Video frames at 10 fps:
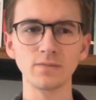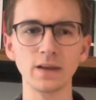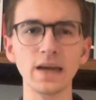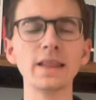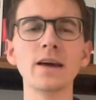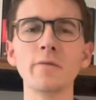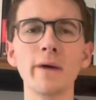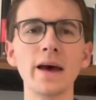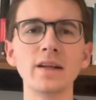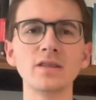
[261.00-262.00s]
in their
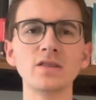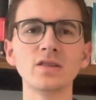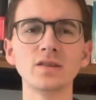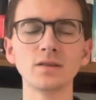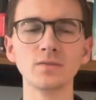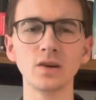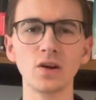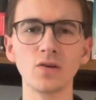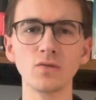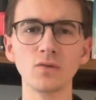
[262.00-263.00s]
beds,
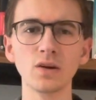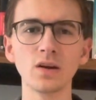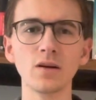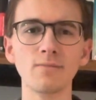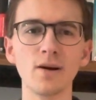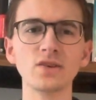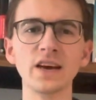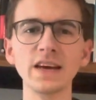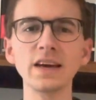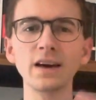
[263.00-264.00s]

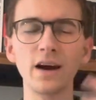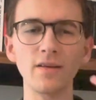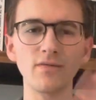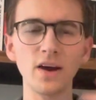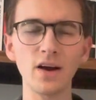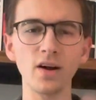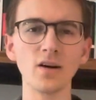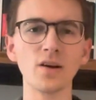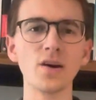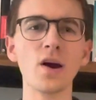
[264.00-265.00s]
partaking of their
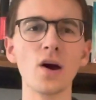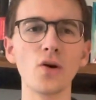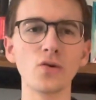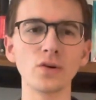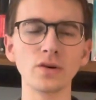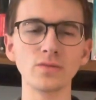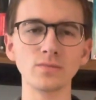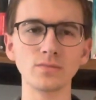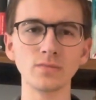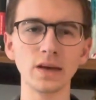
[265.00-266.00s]
own
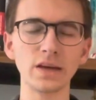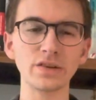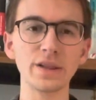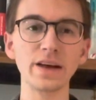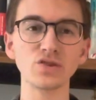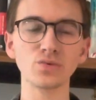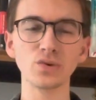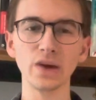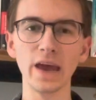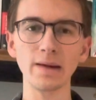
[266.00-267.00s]
intellectual
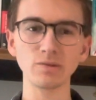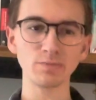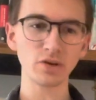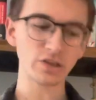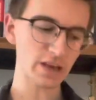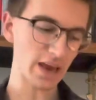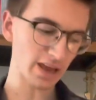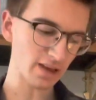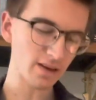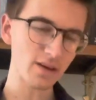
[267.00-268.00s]
games per se.
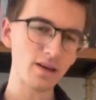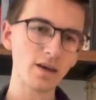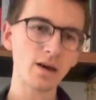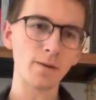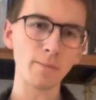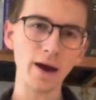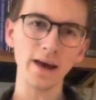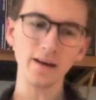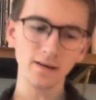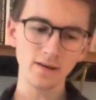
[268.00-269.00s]

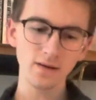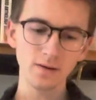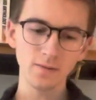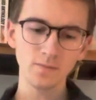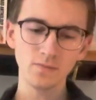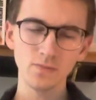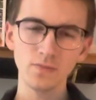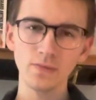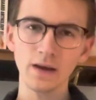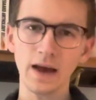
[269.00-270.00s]
But
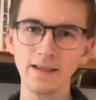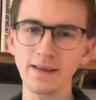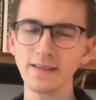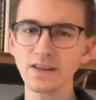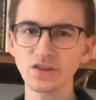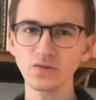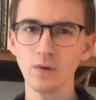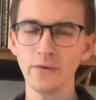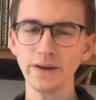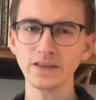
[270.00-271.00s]
I think this is
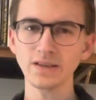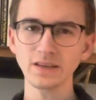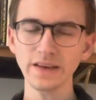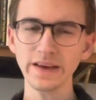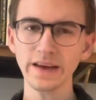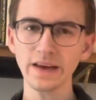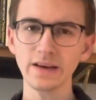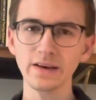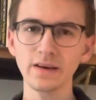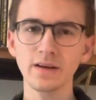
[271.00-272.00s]
where we see
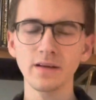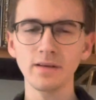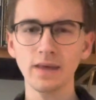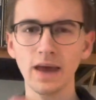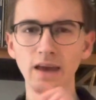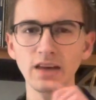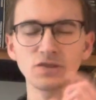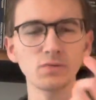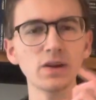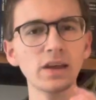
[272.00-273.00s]
that he's
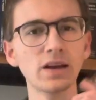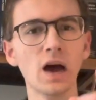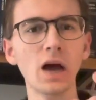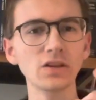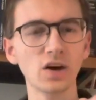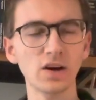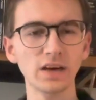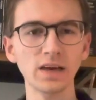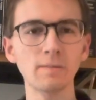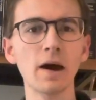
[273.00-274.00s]
really not
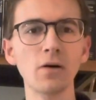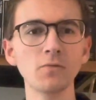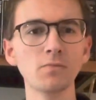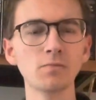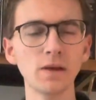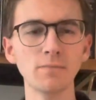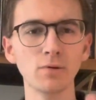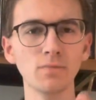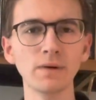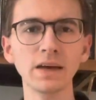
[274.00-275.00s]
talking about
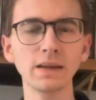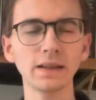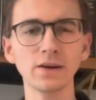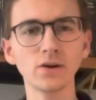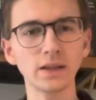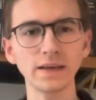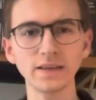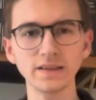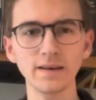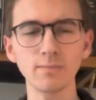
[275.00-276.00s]
people being literally
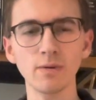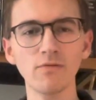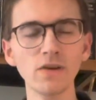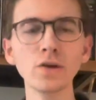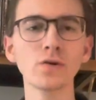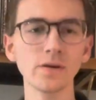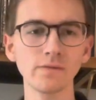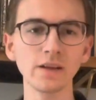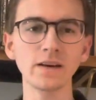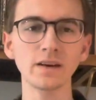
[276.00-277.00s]
asleep, but
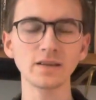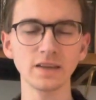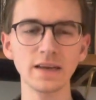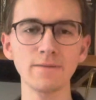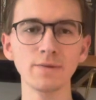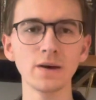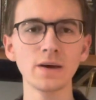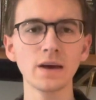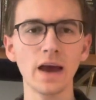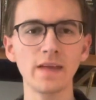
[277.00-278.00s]
figuratively asleep.
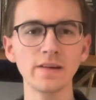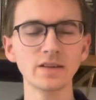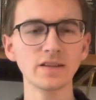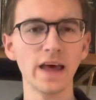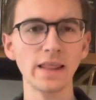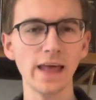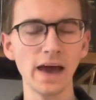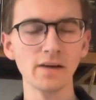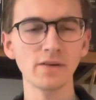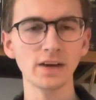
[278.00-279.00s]
And this is that
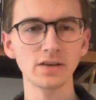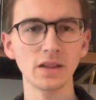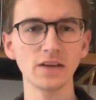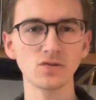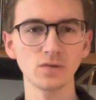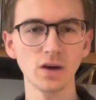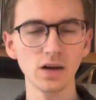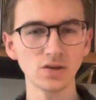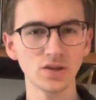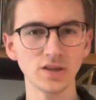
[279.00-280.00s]
lack of an intellectual
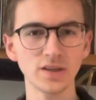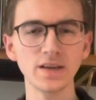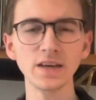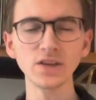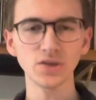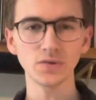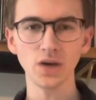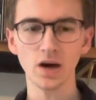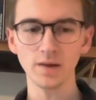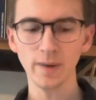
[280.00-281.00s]
conscience that Nietzsche would
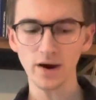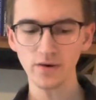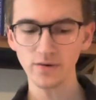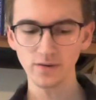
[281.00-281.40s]
talk about.